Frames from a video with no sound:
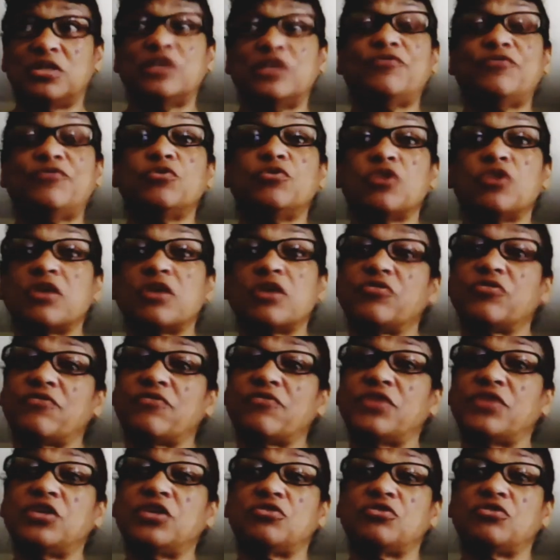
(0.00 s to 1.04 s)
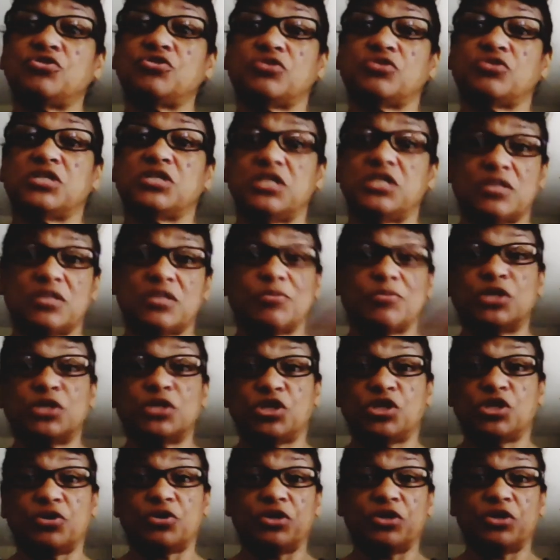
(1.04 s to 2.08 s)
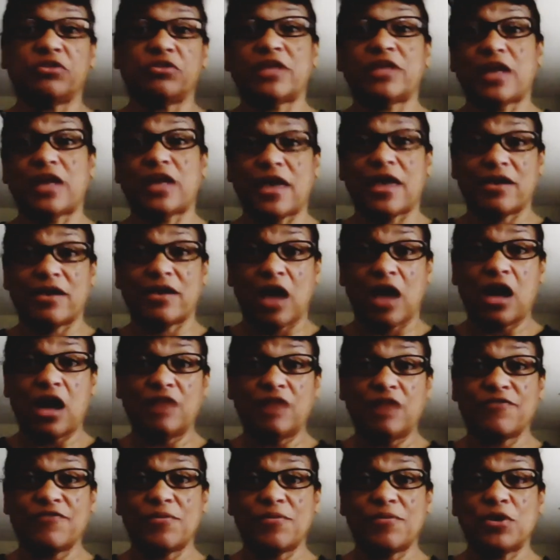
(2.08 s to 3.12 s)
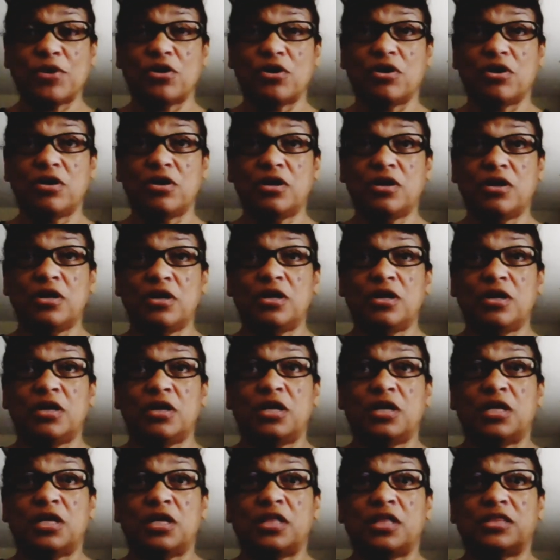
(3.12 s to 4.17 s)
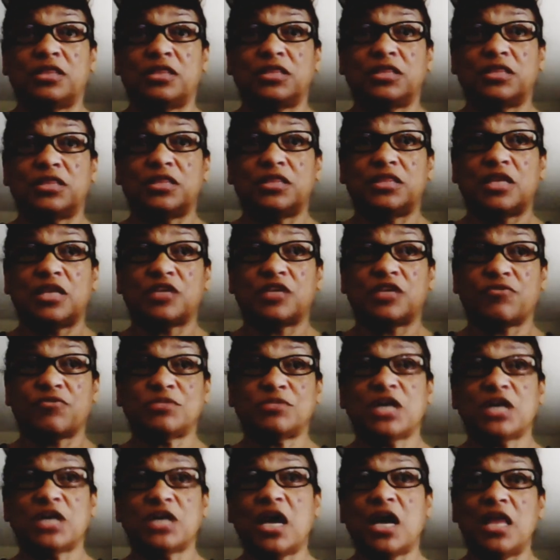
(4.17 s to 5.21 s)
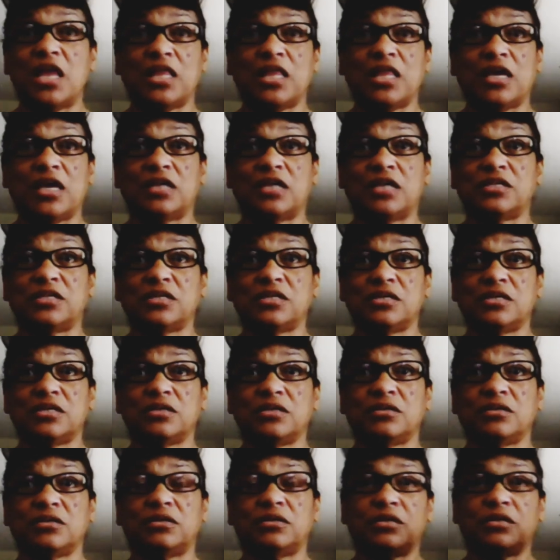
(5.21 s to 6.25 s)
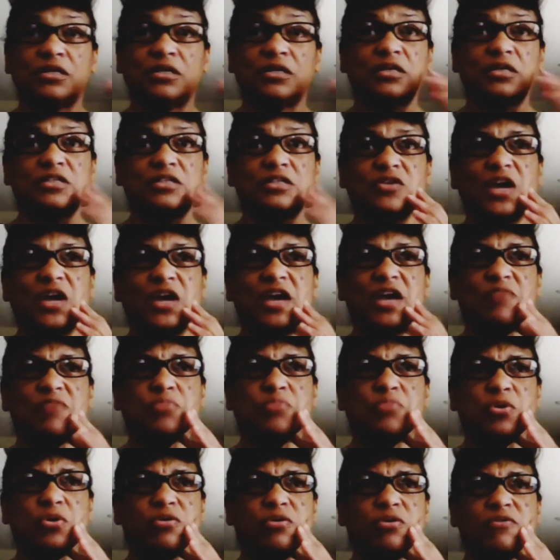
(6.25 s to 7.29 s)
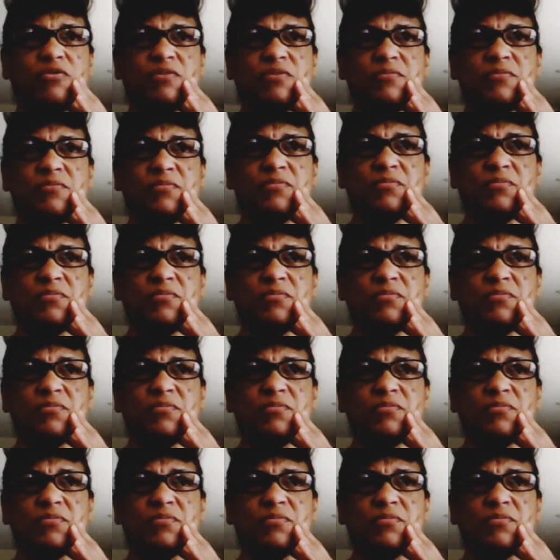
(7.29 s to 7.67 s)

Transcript: If you look at the videos, you'll see some material that I got from her. It's from Thailand. Do I have both of them?